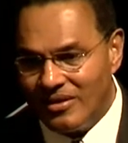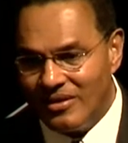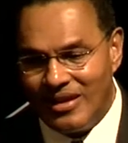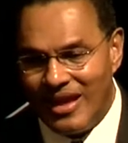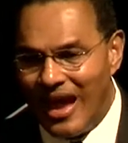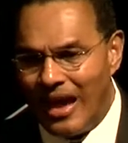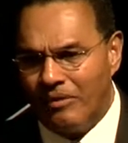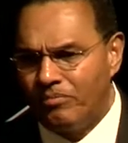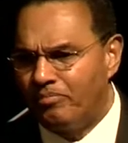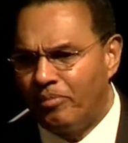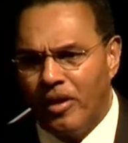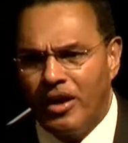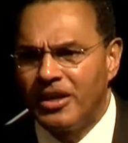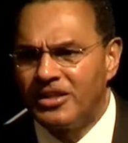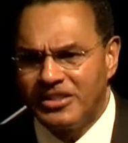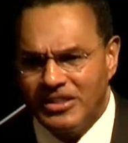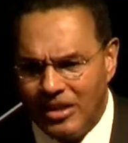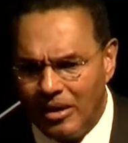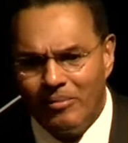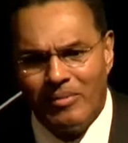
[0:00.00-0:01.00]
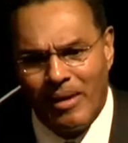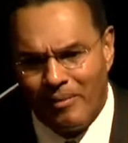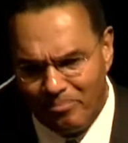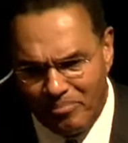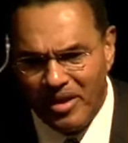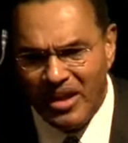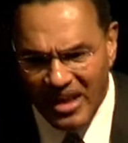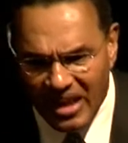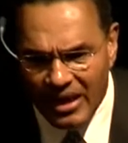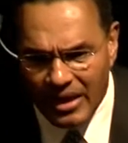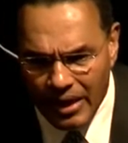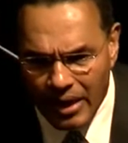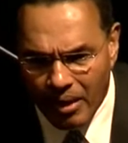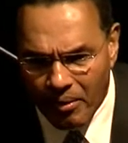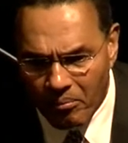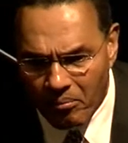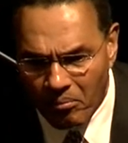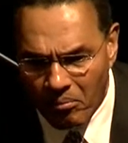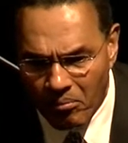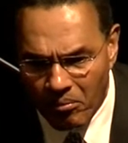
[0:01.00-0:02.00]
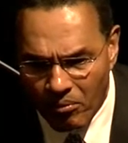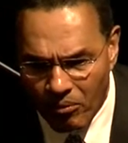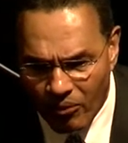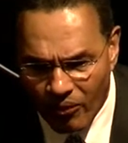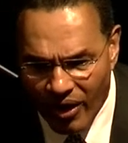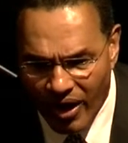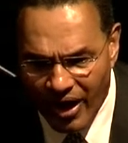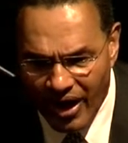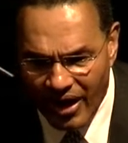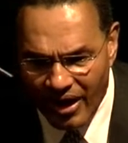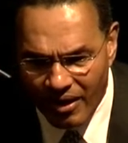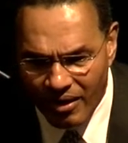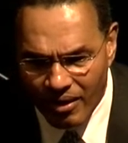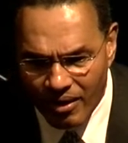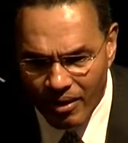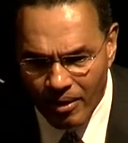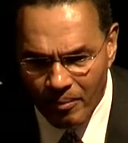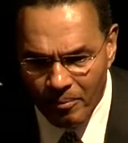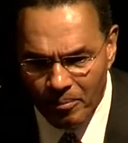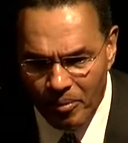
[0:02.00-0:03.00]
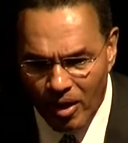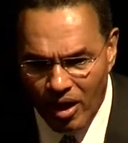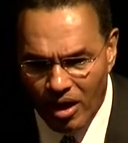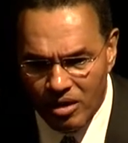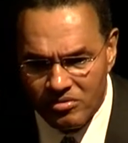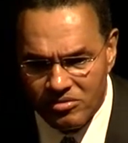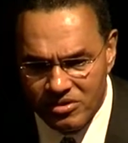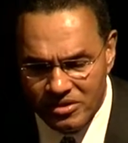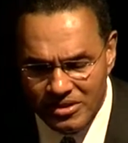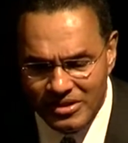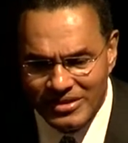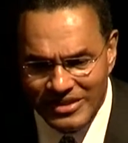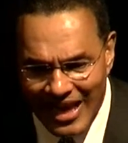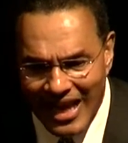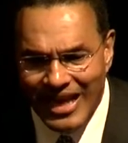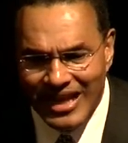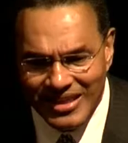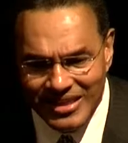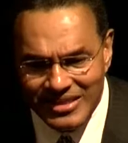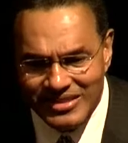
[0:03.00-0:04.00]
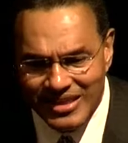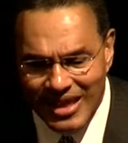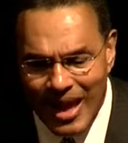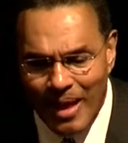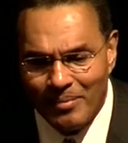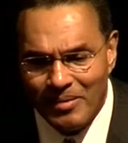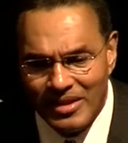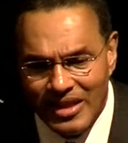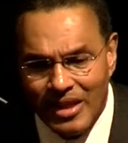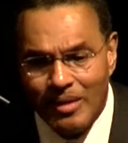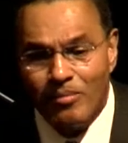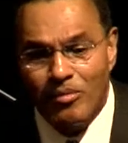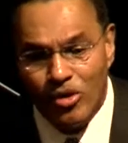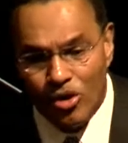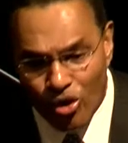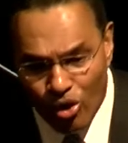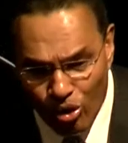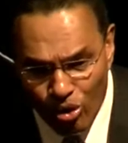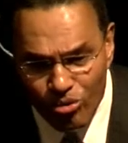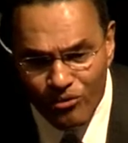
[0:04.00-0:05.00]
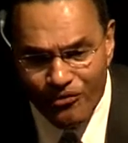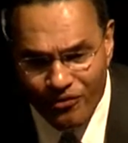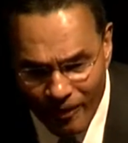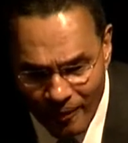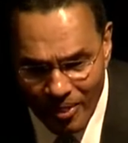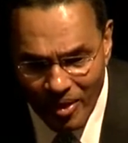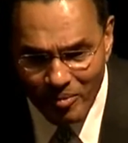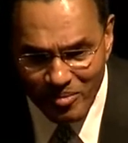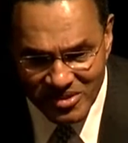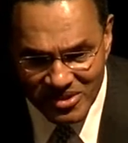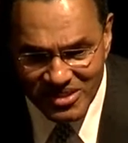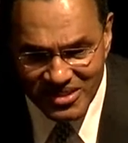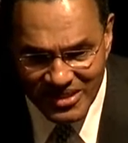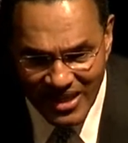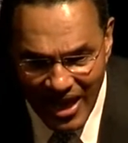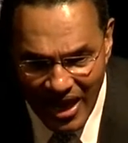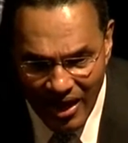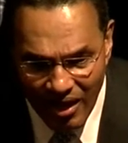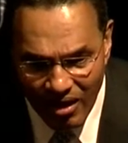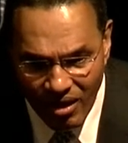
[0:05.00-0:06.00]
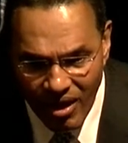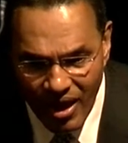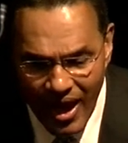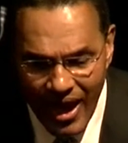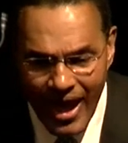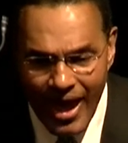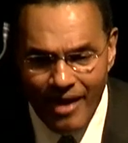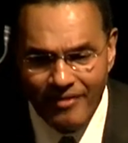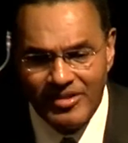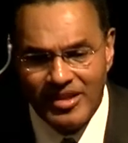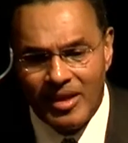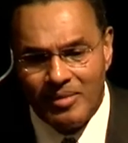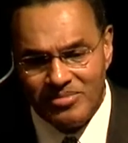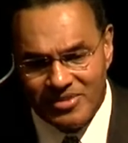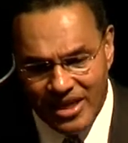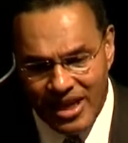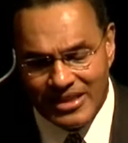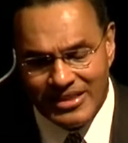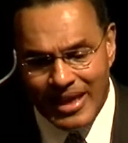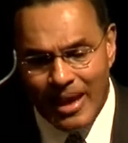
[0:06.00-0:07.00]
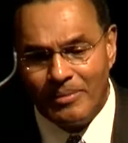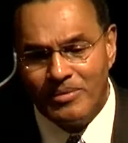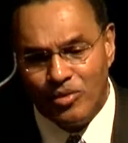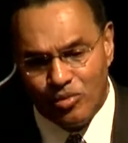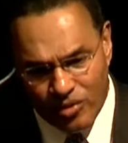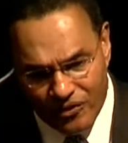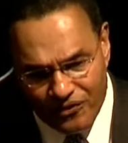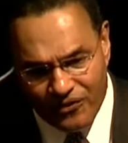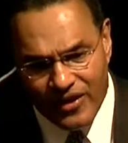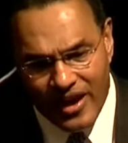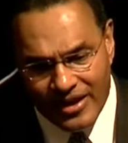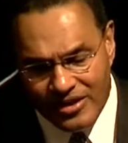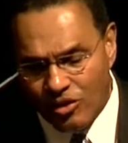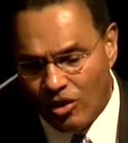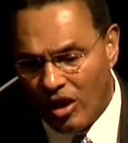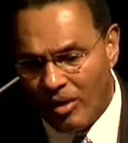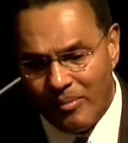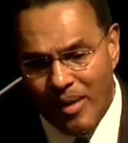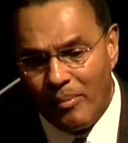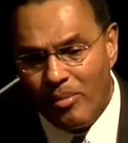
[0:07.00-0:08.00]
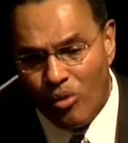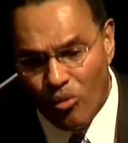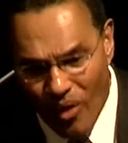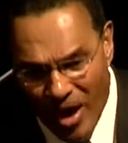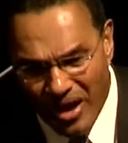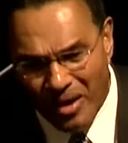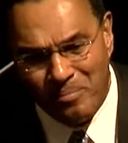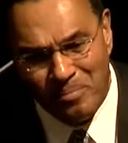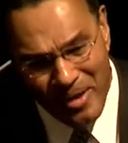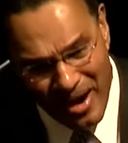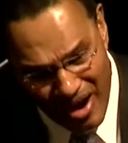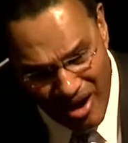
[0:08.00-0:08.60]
not punishing them by beating them, right? But taking the time to let them learn from the mistake, having them take time to reflect on it, maybe write a